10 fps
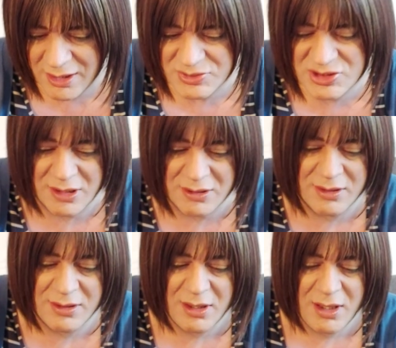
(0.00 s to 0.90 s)
So
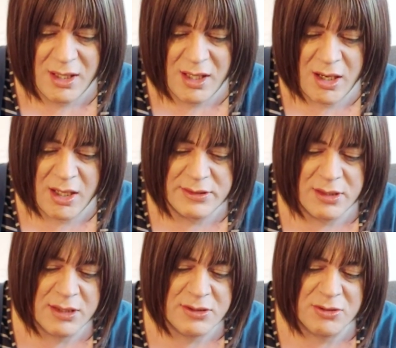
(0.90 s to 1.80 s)
I
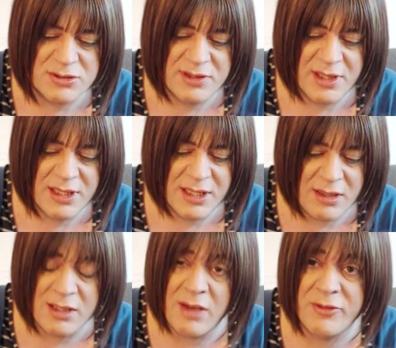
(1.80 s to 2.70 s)
got to
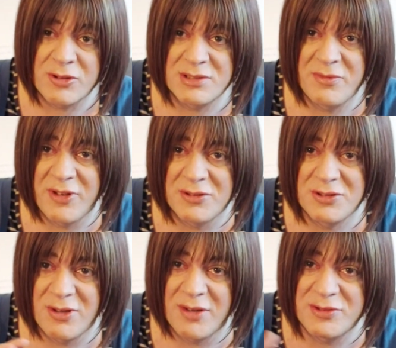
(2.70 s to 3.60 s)
thinking, and I've got some
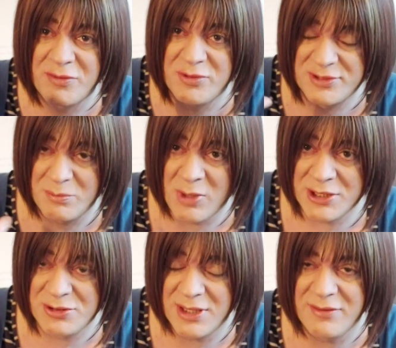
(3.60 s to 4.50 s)
photographs of
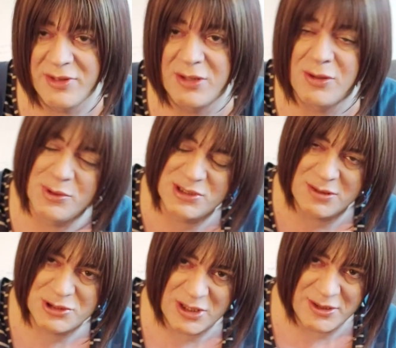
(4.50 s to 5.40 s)
my training vehicle, which
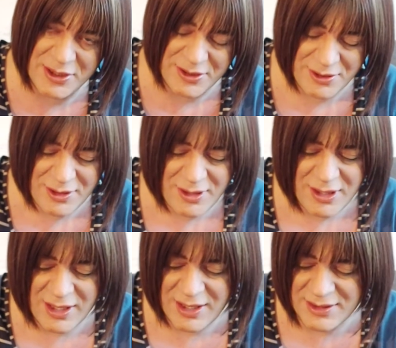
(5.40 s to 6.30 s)
I'll show you,
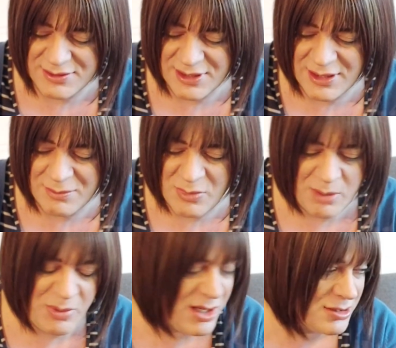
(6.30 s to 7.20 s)
and
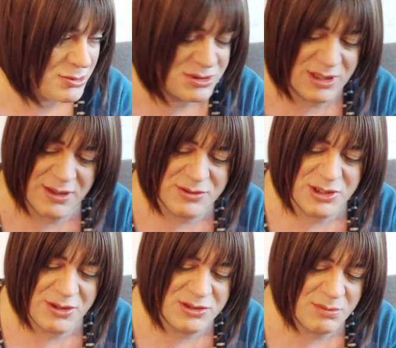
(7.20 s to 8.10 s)
but I'll also
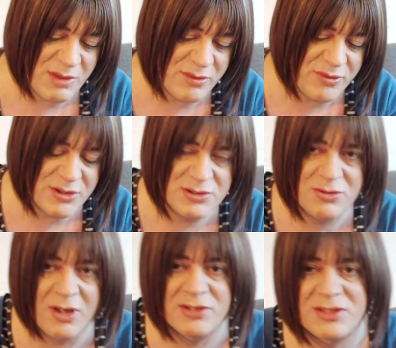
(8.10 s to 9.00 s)
show you some other
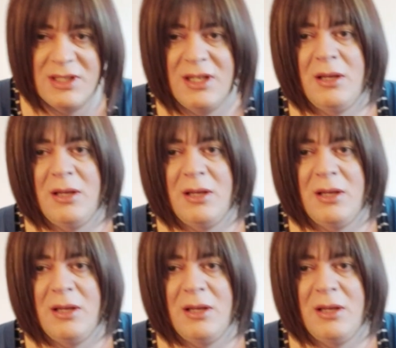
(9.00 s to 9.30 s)
photographs.